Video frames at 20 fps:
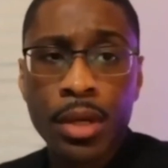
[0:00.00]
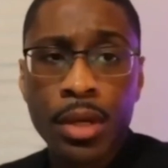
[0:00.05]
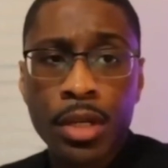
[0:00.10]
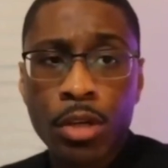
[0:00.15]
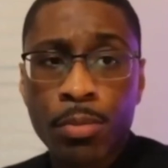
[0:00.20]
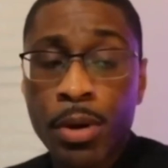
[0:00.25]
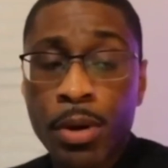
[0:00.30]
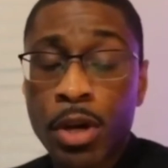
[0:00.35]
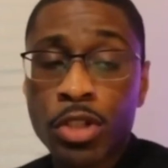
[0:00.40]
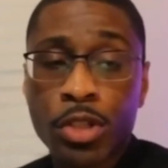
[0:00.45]

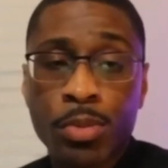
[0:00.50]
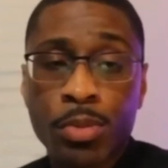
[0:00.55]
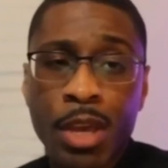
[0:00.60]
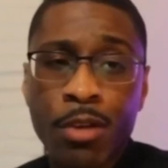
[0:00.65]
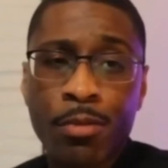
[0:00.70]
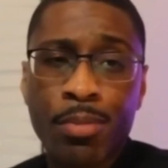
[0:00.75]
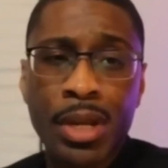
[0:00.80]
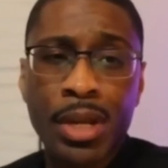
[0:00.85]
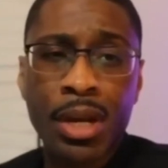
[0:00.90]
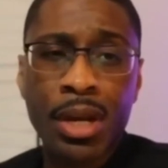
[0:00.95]
Your parents may
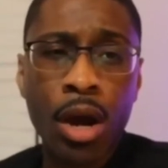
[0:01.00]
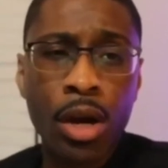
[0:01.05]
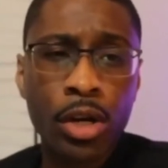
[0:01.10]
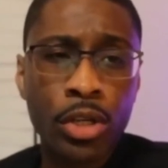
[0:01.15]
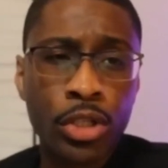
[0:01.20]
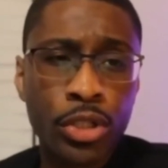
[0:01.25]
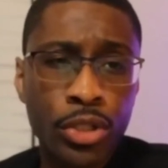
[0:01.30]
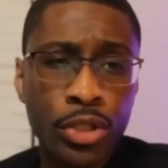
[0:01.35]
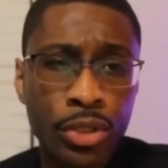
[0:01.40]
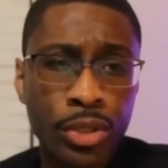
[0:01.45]
have been
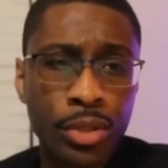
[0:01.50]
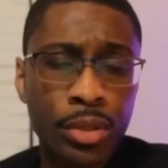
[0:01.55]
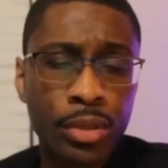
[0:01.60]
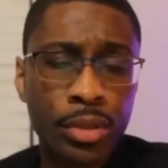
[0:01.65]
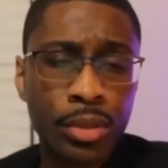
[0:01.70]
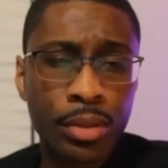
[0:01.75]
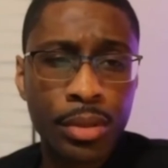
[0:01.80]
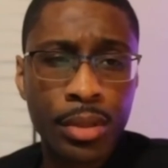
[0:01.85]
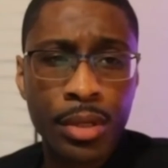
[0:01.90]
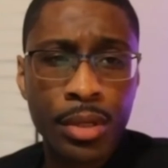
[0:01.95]
harsh.
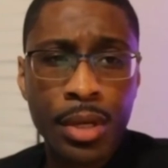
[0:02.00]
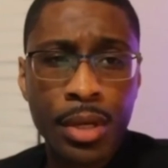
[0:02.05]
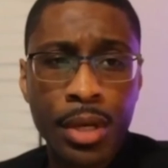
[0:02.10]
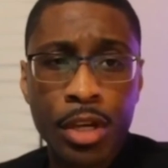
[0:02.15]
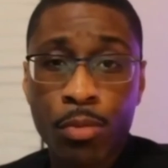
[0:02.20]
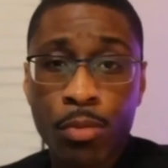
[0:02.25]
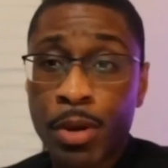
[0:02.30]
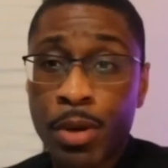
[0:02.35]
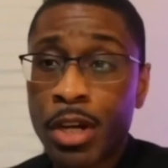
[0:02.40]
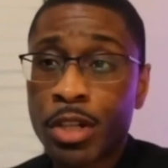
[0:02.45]

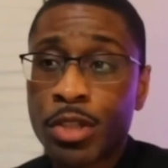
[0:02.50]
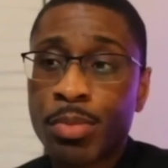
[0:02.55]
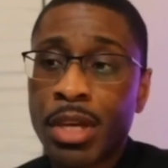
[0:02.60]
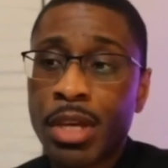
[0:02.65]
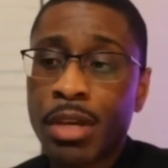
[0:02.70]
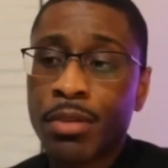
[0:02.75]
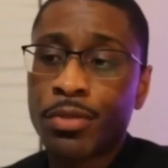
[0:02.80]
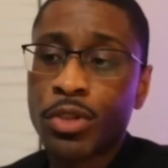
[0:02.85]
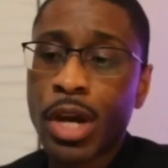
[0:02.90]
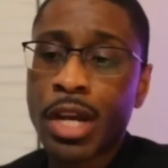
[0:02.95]
Your parents may
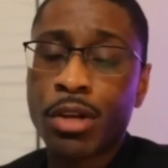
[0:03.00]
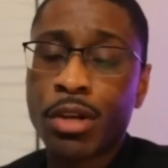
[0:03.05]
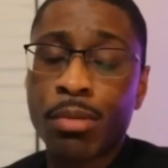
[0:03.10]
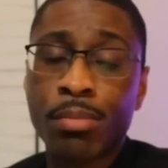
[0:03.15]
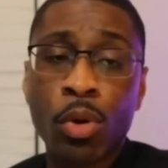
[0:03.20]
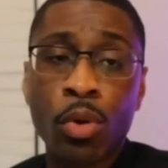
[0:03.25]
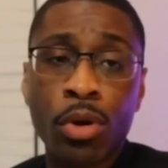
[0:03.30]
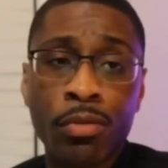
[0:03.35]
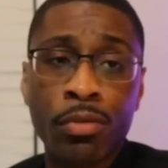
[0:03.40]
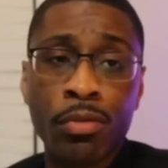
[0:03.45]
have tried to
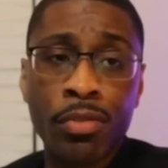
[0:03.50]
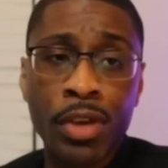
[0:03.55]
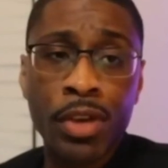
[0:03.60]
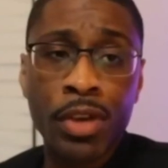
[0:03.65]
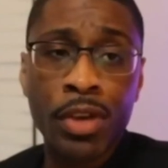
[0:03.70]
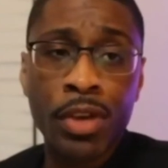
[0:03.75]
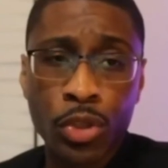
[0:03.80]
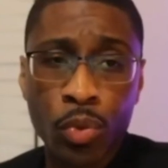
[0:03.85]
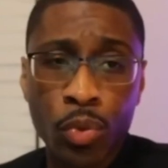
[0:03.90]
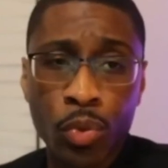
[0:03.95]

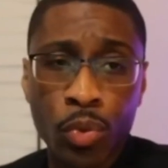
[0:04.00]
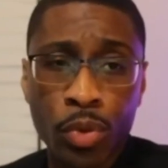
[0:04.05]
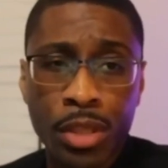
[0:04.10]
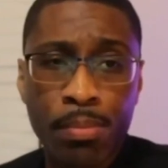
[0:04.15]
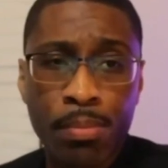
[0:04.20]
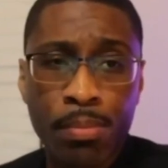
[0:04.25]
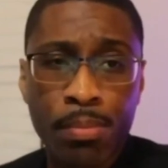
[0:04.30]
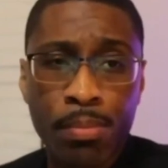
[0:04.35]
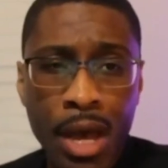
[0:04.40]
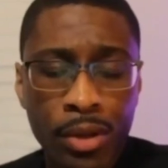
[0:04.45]
motivate you with the
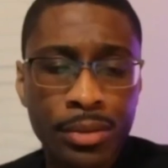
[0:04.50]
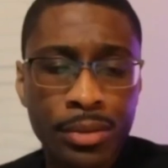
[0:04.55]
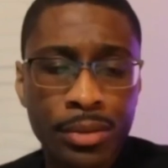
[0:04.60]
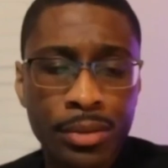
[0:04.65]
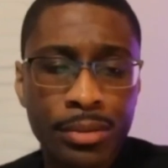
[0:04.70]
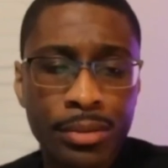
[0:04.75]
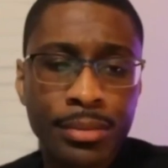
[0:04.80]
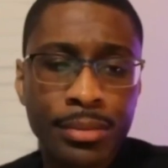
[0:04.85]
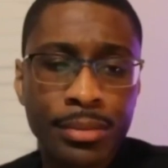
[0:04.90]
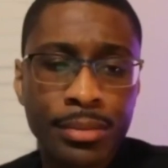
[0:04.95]
belt
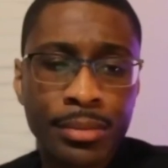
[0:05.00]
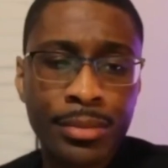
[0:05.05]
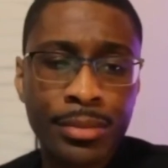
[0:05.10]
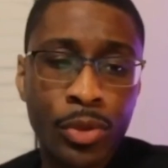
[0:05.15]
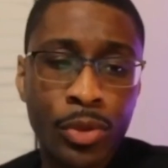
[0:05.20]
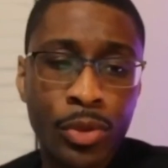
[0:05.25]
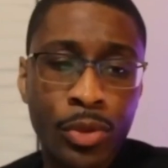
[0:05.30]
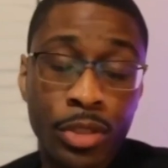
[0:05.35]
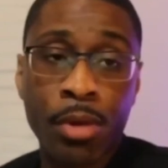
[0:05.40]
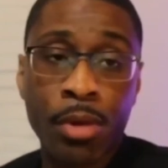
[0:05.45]

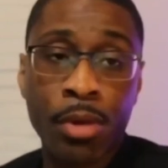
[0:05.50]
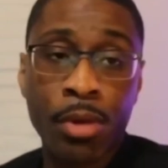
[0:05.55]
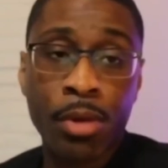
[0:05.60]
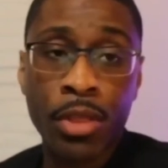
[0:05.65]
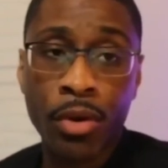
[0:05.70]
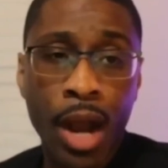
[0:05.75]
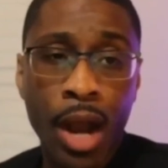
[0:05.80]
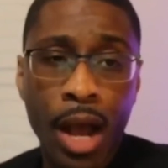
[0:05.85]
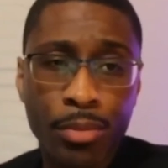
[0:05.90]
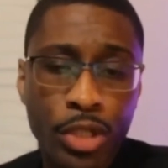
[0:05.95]
or some
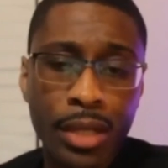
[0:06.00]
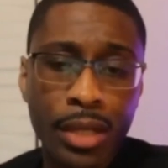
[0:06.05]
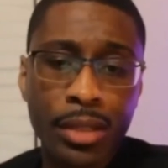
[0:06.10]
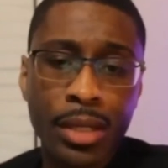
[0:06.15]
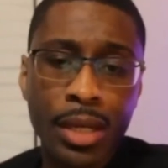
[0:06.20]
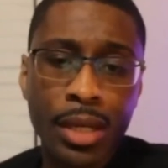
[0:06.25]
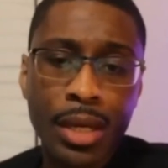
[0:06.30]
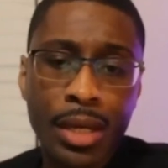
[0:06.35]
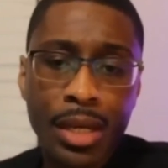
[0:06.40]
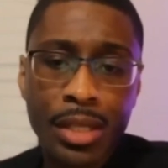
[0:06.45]
other
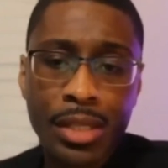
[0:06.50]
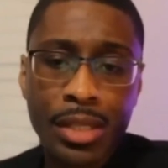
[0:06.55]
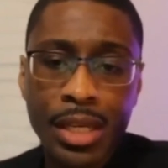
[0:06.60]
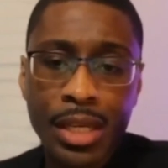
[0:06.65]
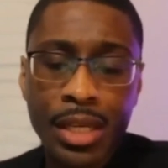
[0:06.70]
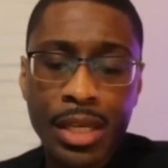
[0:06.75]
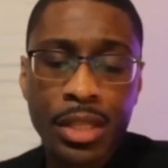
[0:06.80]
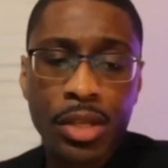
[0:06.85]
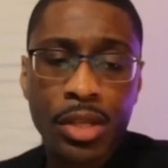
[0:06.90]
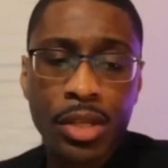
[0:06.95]
object that
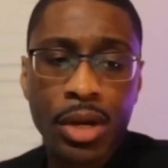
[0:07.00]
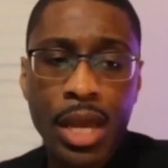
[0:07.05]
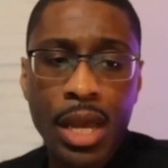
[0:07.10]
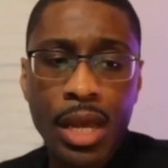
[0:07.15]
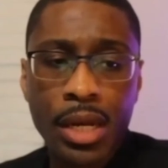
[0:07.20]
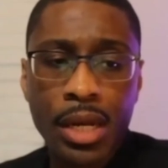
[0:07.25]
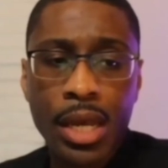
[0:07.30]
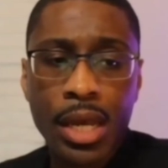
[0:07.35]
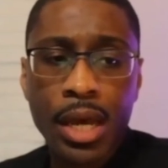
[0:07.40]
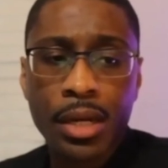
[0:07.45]
they get their
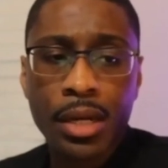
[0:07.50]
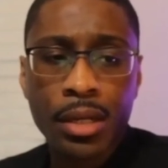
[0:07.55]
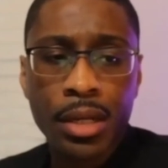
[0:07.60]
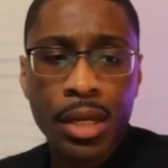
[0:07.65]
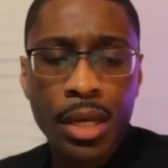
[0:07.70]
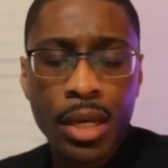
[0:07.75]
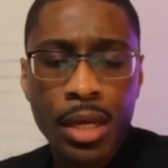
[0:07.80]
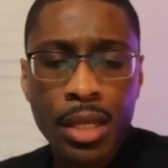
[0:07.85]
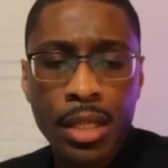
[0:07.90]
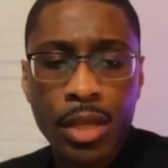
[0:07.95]
hand on.
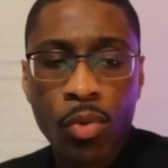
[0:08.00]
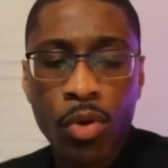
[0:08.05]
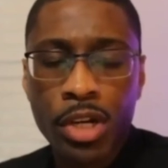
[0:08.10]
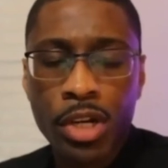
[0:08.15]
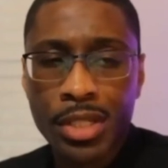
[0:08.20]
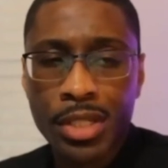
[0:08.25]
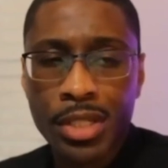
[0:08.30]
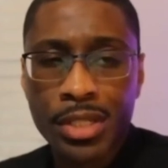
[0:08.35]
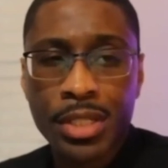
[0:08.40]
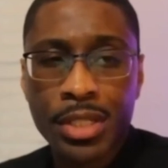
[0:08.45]
They
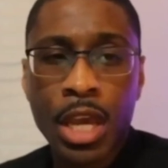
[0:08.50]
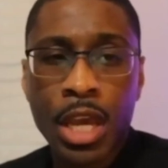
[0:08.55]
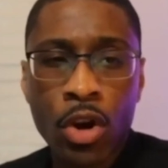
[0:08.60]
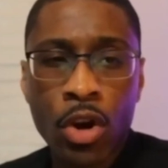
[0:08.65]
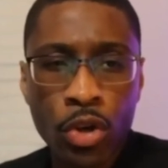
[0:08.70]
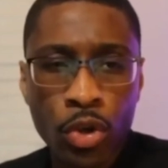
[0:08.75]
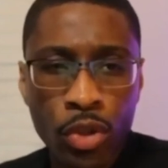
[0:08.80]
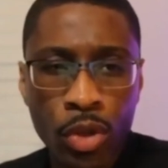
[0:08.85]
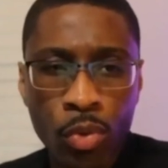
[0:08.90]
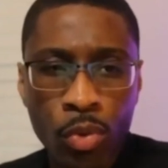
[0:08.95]
wanted to
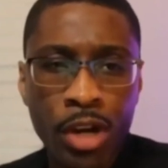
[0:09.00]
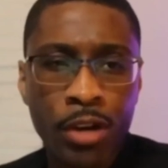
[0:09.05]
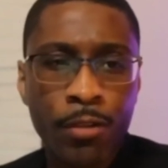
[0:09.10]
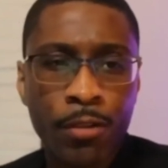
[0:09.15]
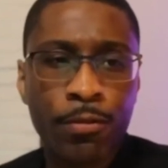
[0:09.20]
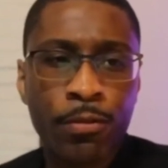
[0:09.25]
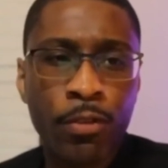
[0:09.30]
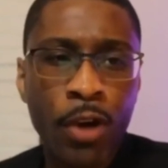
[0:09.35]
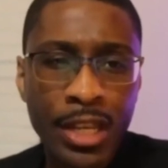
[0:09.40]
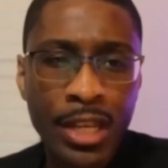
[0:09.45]
scare you. They wanted
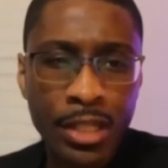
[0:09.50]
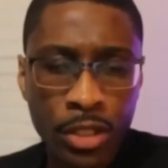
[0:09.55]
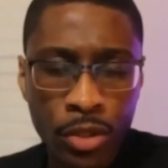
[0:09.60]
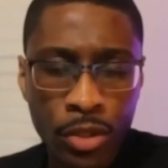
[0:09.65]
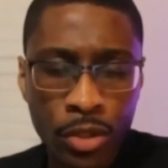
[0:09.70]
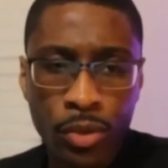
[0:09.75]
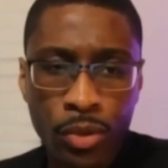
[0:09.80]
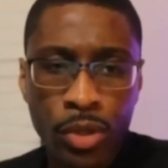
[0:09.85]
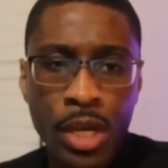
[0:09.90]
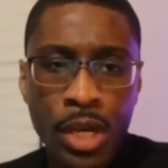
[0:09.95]
to frighten
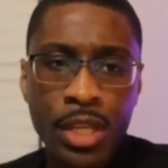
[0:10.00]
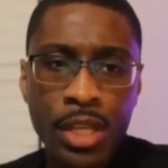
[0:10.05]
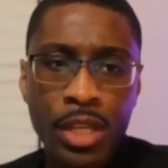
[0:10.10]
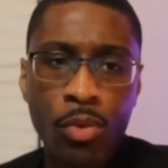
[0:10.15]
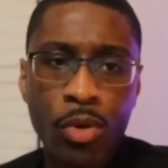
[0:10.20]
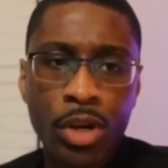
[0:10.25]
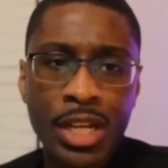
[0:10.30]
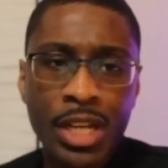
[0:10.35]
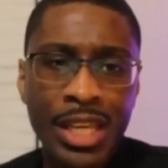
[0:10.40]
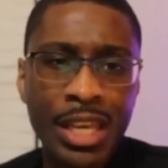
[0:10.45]
you. They
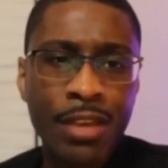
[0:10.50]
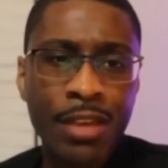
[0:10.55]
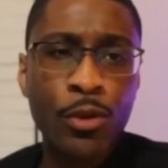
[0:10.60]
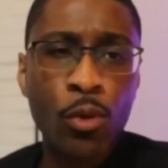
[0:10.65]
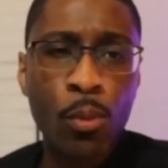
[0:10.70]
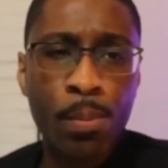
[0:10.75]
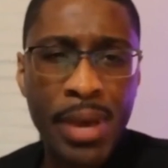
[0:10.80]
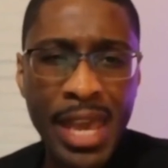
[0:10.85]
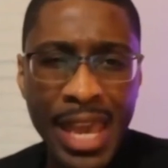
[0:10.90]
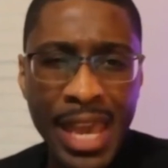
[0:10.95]
wanted to give
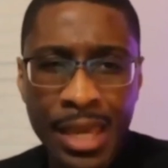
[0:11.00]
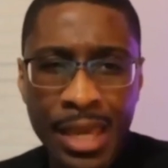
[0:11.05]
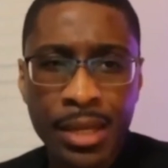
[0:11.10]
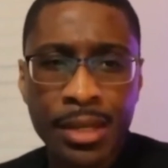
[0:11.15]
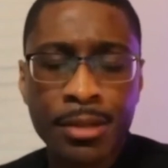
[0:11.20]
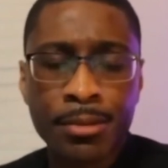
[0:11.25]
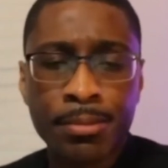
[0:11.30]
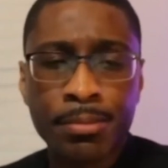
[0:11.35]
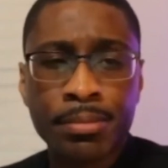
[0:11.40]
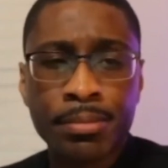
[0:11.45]
you
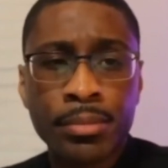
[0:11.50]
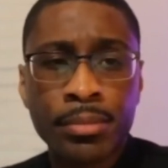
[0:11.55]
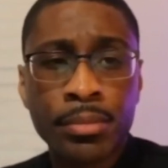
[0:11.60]
pain.